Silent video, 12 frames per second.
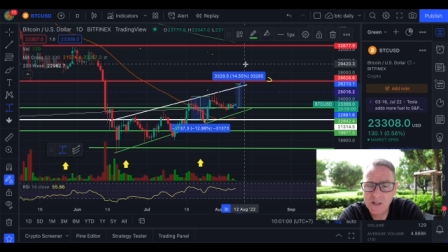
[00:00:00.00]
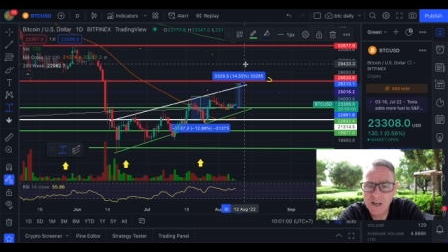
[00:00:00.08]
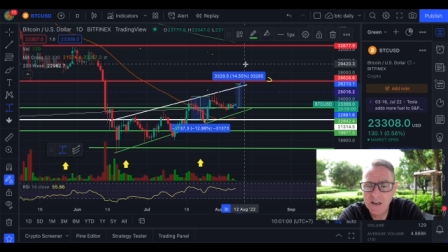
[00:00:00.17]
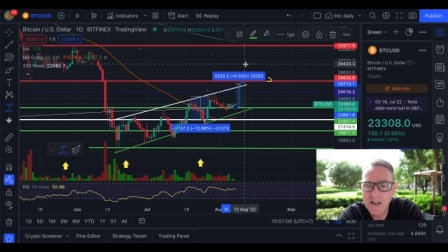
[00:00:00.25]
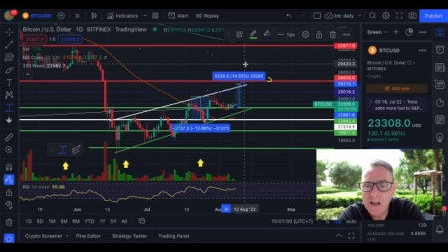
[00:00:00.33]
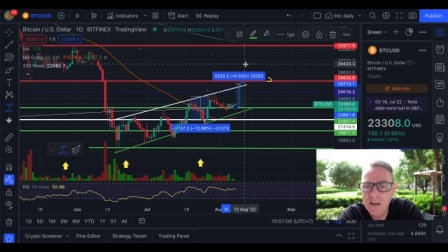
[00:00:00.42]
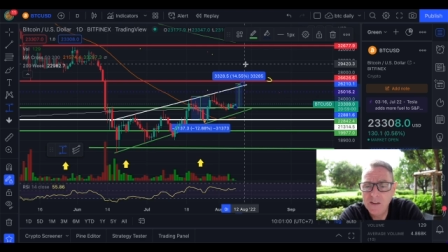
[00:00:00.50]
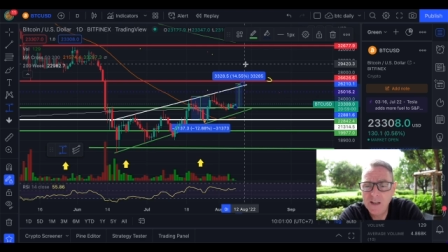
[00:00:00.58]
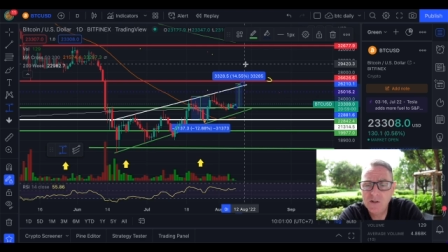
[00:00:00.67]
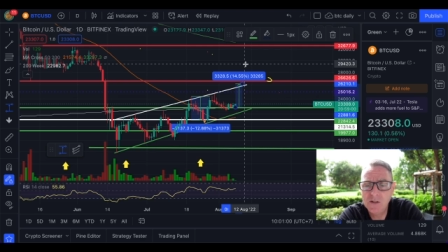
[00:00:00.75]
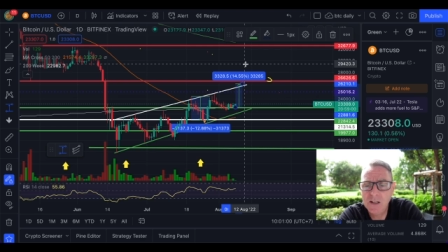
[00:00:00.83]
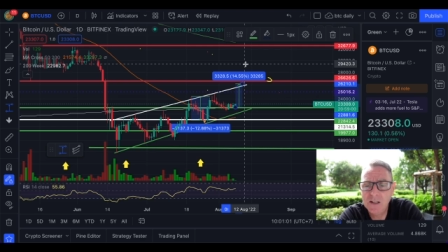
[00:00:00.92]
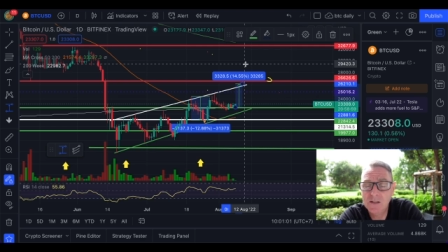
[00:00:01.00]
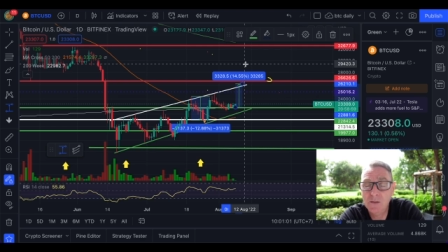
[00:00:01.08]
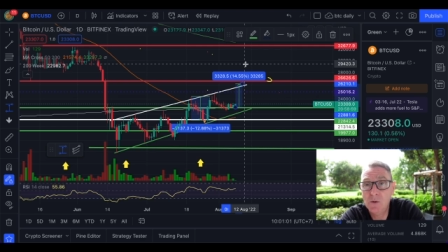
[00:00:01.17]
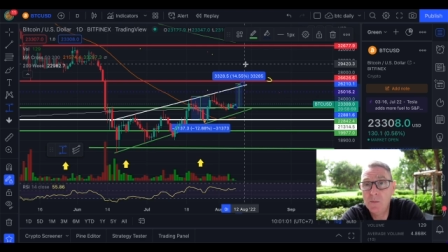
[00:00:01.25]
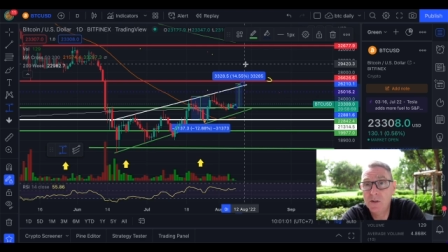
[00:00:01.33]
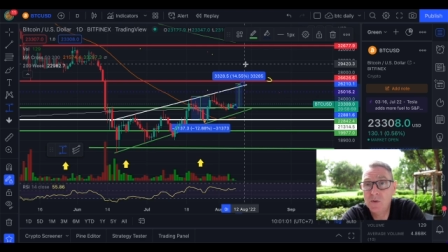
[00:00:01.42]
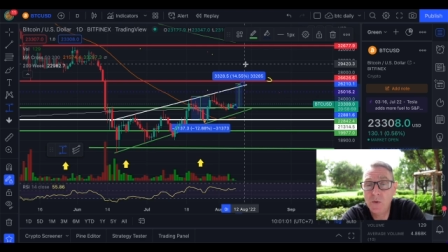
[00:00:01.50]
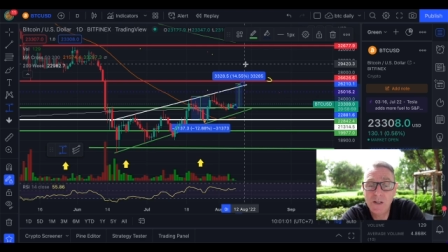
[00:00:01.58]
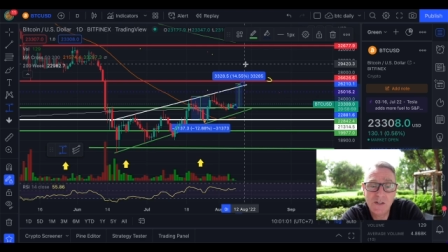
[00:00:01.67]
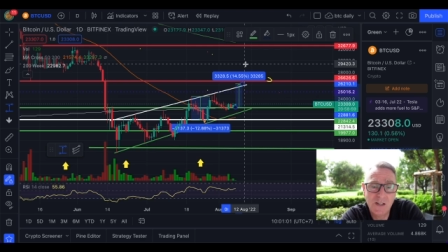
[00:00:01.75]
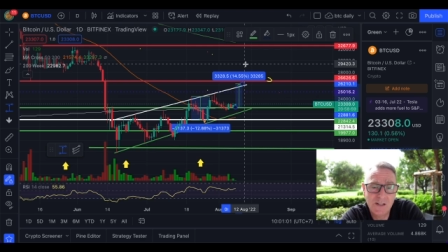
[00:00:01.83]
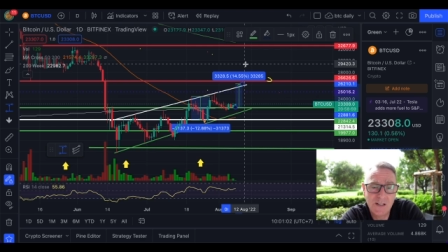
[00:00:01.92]
And that should take us up to about
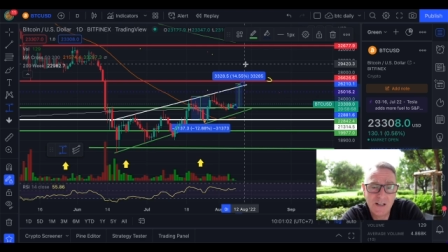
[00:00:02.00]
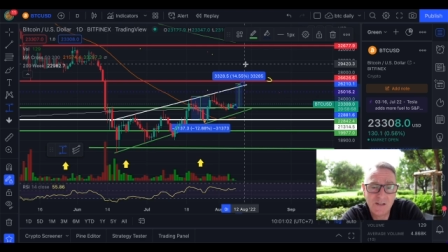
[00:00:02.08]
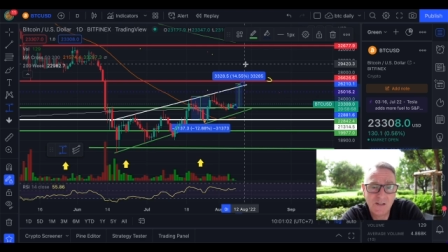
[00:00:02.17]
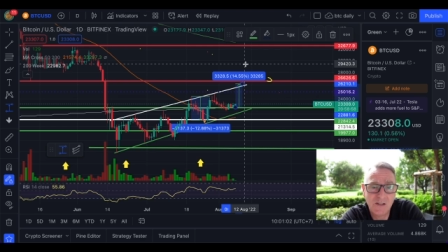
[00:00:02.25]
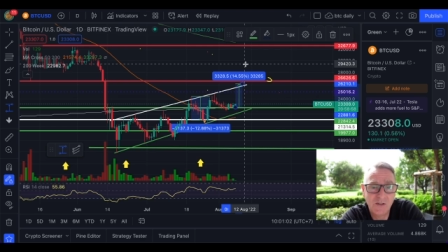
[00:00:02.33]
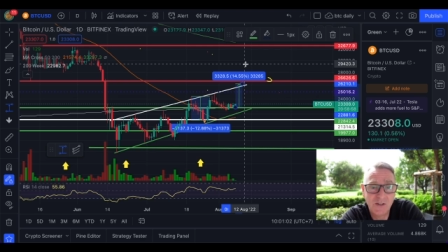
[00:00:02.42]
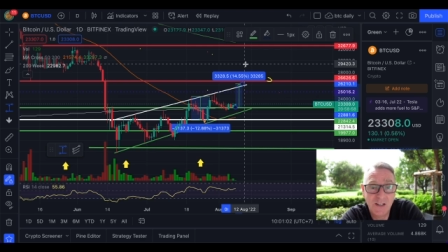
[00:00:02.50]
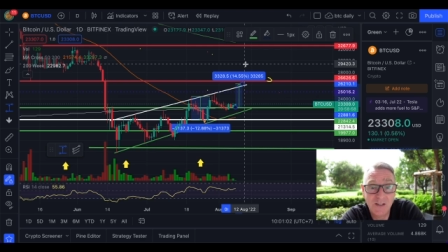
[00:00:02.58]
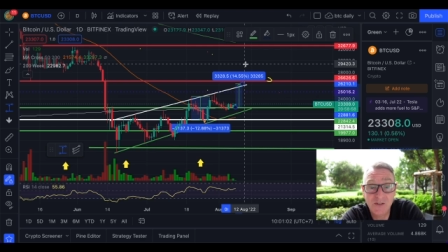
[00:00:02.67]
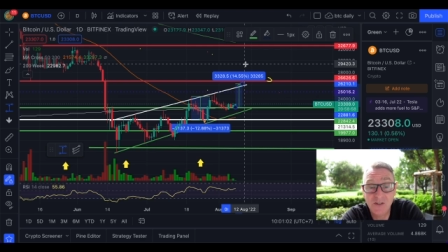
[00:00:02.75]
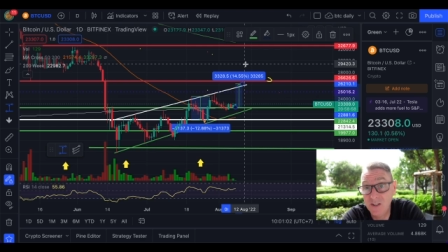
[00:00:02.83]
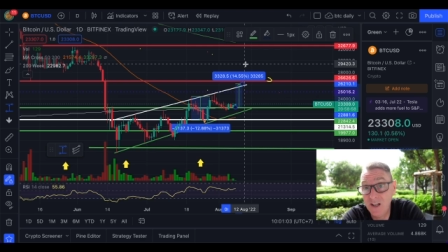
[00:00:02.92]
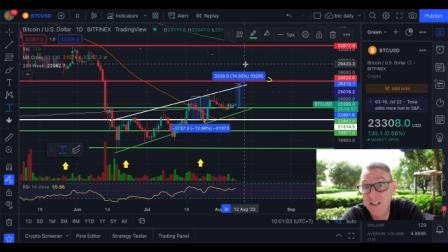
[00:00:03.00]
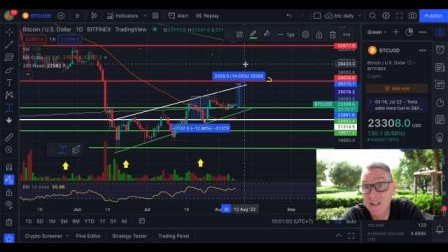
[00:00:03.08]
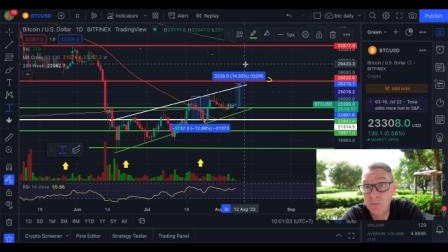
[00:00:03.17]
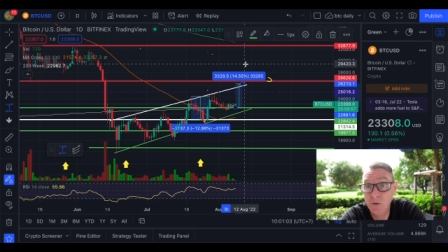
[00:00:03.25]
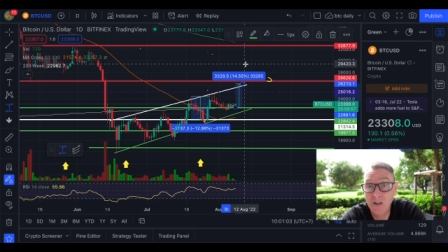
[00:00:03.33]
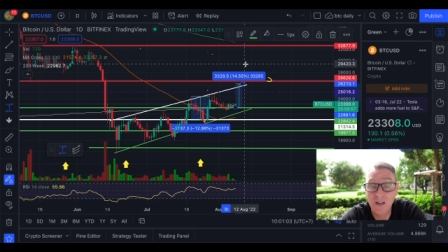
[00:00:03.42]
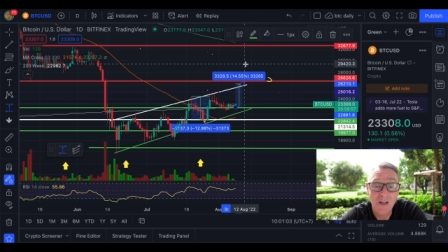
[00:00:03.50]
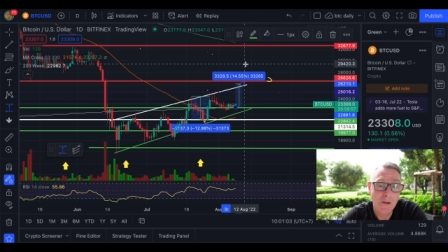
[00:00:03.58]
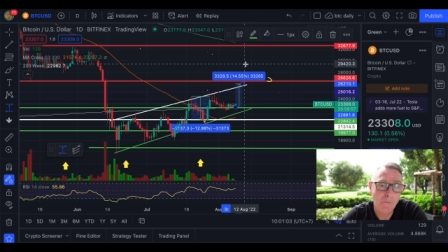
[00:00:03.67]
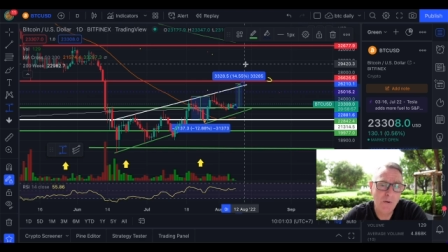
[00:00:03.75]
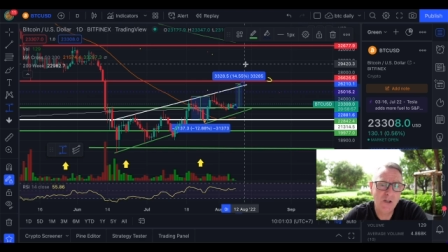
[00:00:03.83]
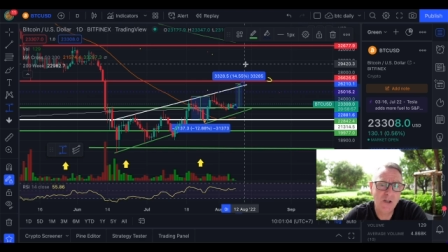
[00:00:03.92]
$26,000 a house. So that is pretty
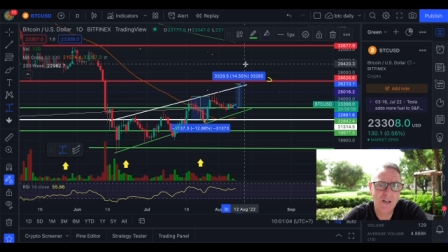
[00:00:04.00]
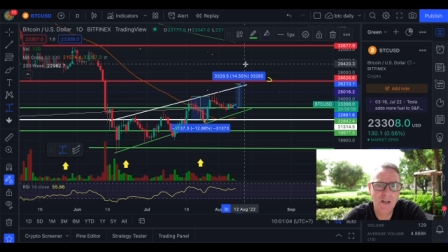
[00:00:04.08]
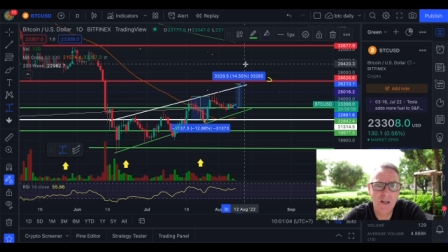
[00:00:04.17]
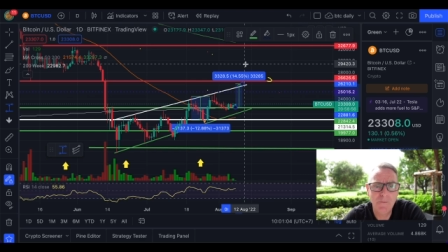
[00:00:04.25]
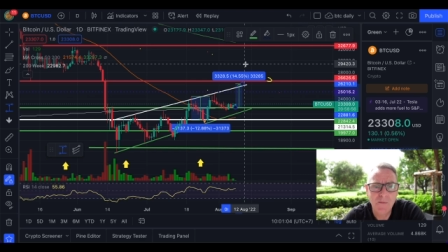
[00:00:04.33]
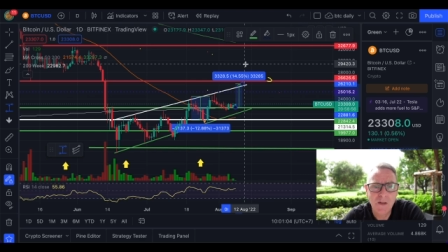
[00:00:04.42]
peachy keen.